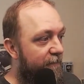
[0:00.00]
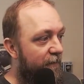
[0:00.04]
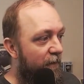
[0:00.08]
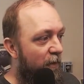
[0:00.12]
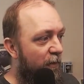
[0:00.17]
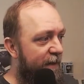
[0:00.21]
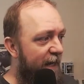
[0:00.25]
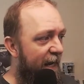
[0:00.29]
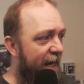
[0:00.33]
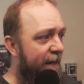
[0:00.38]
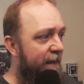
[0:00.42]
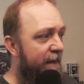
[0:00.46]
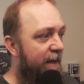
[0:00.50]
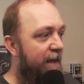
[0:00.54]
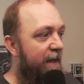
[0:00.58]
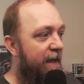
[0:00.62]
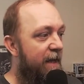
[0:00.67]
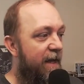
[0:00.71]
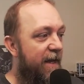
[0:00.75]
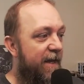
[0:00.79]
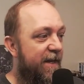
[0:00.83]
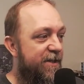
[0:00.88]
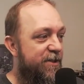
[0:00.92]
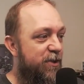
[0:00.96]
Okay?
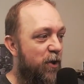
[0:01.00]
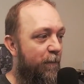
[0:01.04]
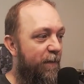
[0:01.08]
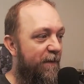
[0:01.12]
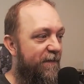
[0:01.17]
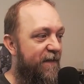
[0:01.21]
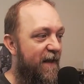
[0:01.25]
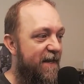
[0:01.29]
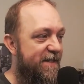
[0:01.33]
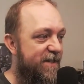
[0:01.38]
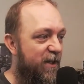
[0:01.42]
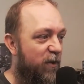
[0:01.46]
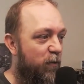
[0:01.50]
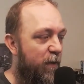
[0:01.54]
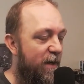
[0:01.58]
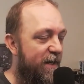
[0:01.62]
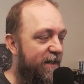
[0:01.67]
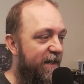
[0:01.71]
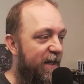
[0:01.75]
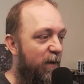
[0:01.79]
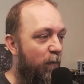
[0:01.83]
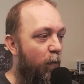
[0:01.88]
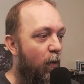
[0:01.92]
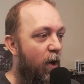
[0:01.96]
So Bethesda
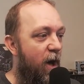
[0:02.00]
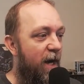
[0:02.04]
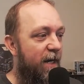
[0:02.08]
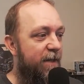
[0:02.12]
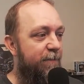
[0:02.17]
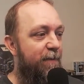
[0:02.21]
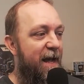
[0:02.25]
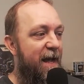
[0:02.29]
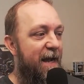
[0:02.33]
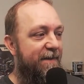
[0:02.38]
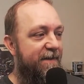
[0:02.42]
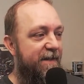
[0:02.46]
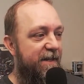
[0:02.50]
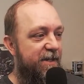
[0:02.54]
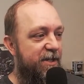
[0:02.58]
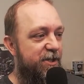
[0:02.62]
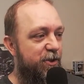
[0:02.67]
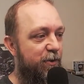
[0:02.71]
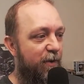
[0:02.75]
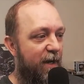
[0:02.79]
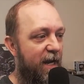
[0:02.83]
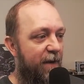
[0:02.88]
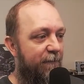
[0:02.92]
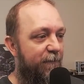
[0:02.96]
quickly walked back the
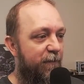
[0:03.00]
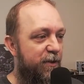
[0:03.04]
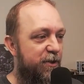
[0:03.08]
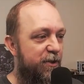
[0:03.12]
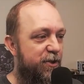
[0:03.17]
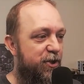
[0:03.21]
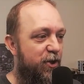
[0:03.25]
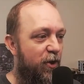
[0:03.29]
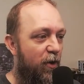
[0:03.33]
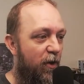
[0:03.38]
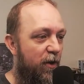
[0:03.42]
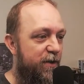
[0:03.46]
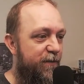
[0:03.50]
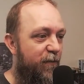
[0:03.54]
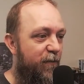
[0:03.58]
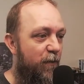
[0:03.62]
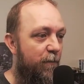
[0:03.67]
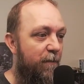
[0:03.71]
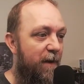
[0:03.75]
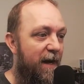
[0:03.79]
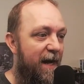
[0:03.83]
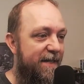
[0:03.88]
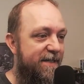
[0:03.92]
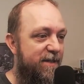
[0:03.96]
initial effort to charge for
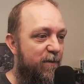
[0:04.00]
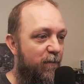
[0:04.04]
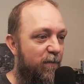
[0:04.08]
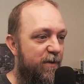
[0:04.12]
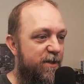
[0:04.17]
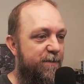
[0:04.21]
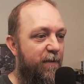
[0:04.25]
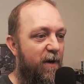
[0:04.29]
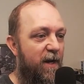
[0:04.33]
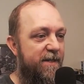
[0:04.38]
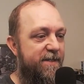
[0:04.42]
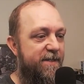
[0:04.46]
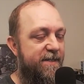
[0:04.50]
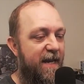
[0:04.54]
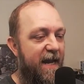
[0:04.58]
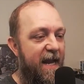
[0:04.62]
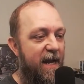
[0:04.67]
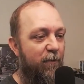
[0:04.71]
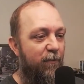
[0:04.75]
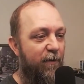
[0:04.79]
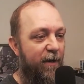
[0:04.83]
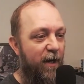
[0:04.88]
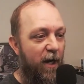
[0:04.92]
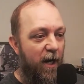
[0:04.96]
mods in response to
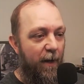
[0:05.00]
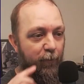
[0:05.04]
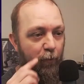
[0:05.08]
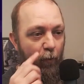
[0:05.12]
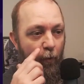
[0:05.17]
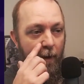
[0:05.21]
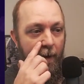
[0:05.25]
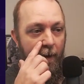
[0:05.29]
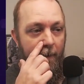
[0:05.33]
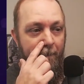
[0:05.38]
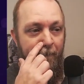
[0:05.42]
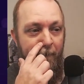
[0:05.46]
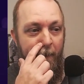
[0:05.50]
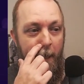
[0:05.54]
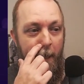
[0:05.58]
angry uproar,